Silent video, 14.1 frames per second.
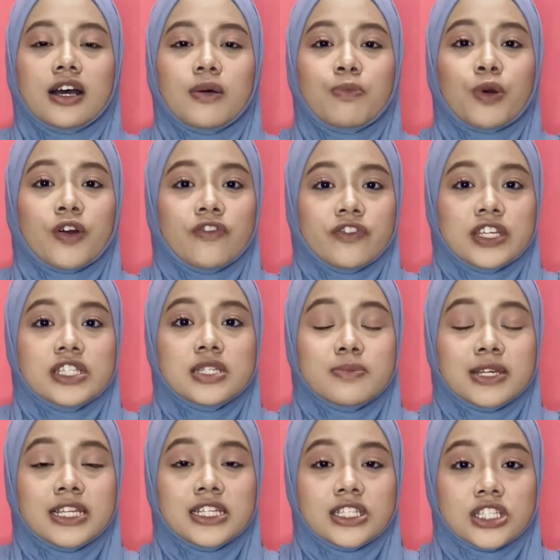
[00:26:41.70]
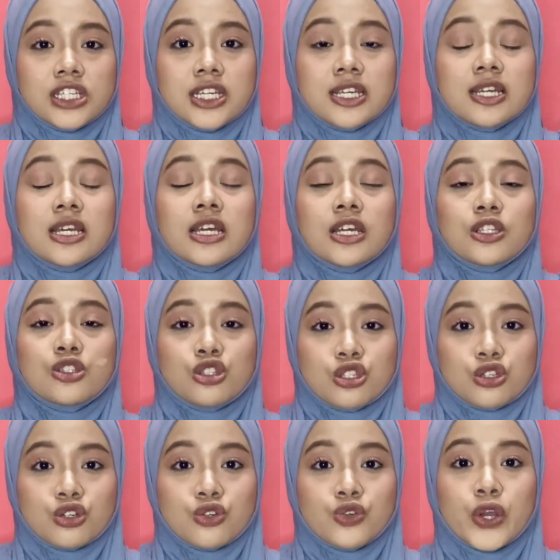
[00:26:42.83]
profitability
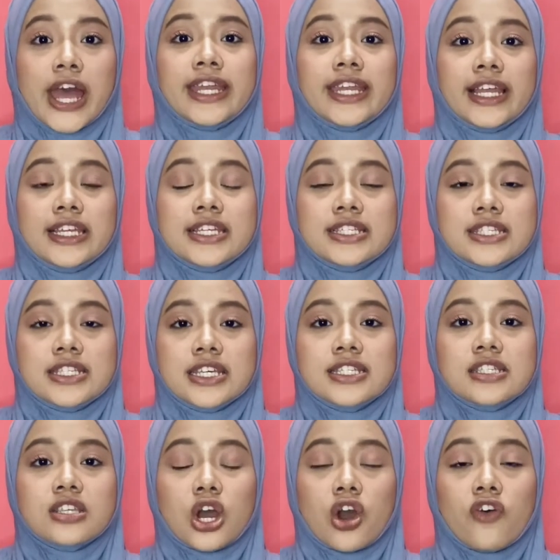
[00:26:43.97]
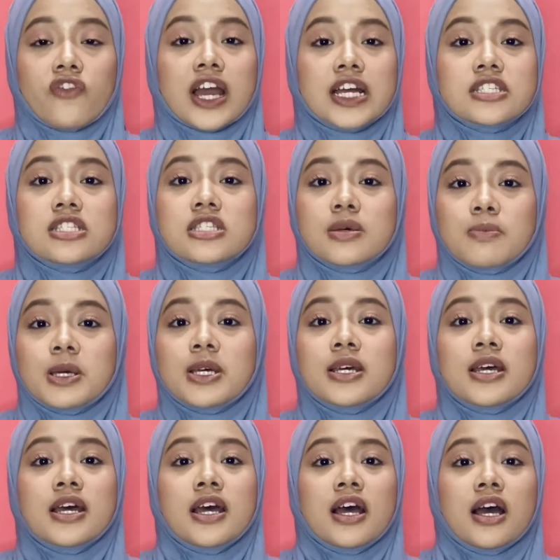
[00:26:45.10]
through analysis of customer
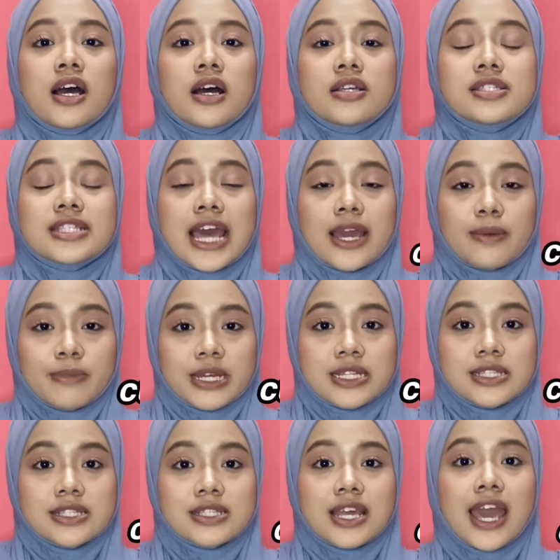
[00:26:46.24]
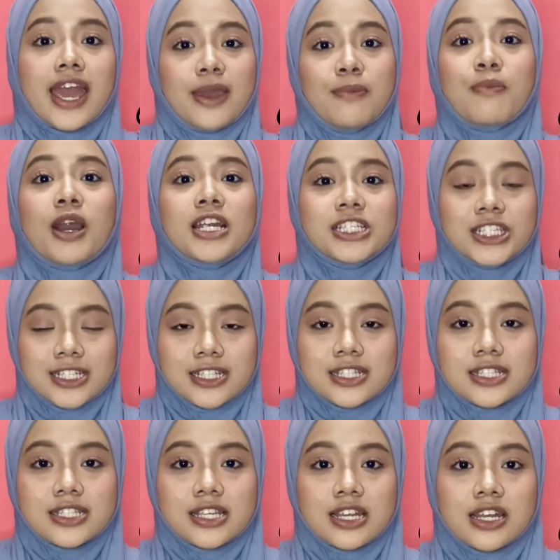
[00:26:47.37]
segments and margins.
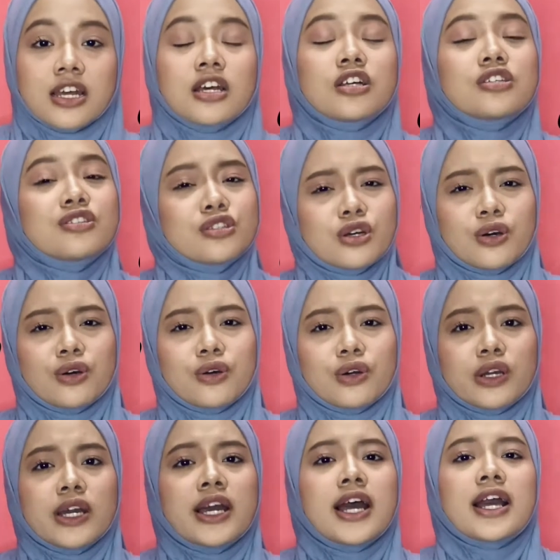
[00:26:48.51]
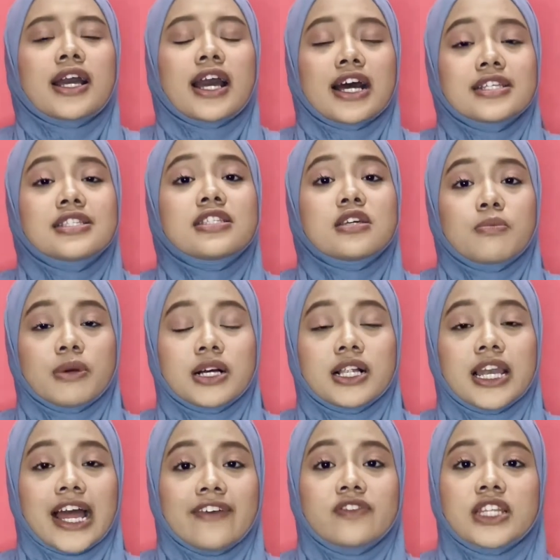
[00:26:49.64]
So, customer
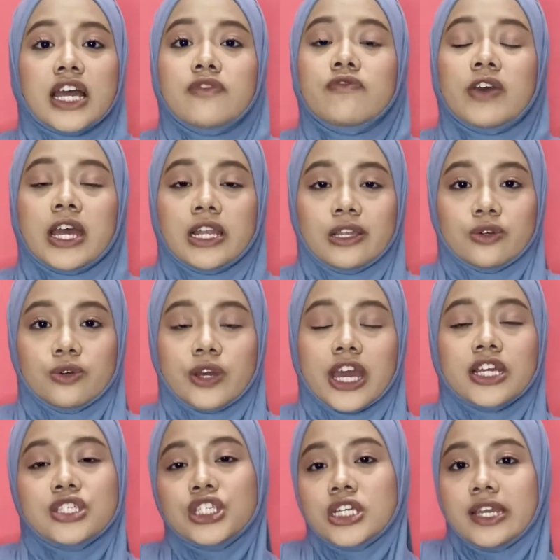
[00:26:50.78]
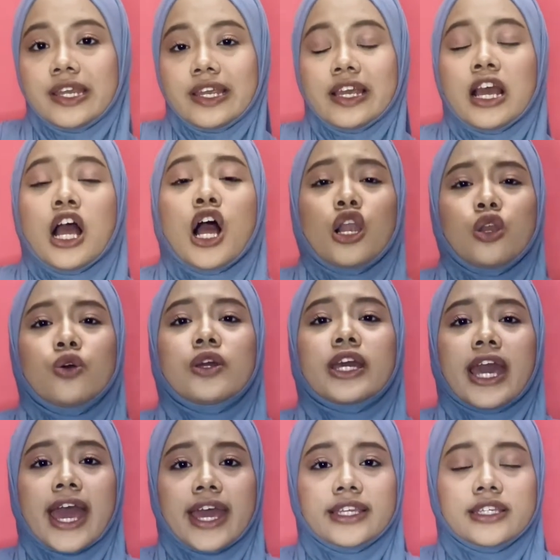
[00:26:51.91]
lifetime value actually look
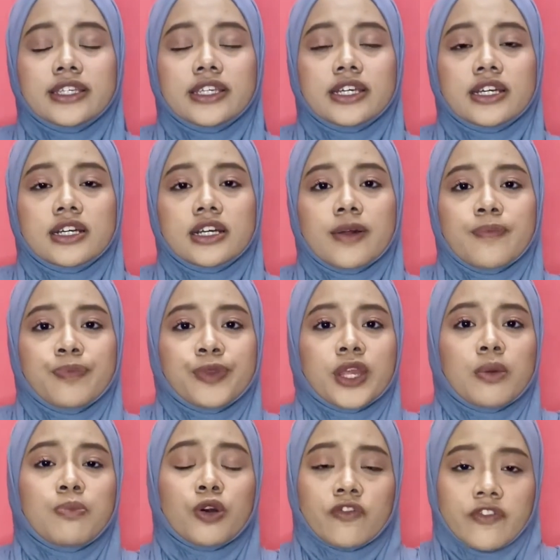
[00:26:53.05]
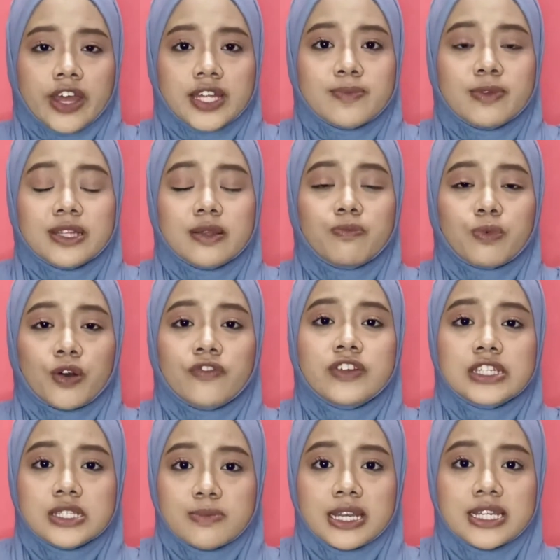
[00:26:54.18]
at the
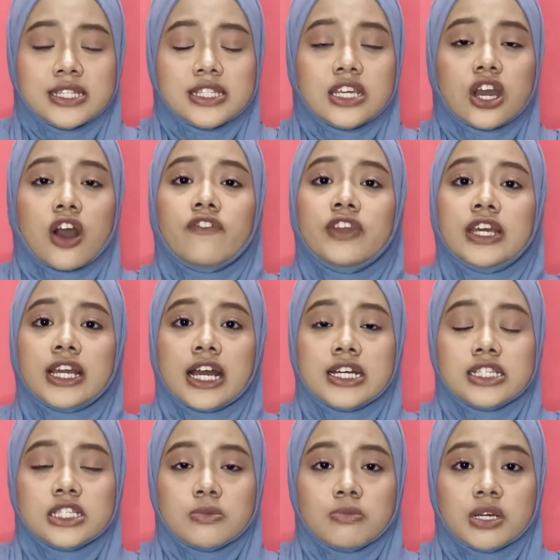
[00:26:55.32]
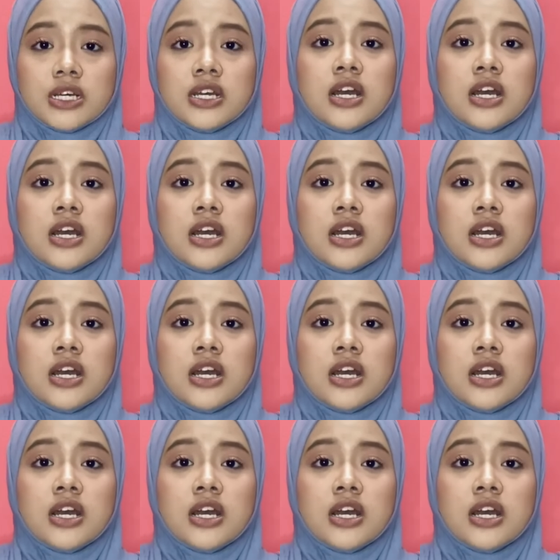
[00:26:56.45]
profitability of the customer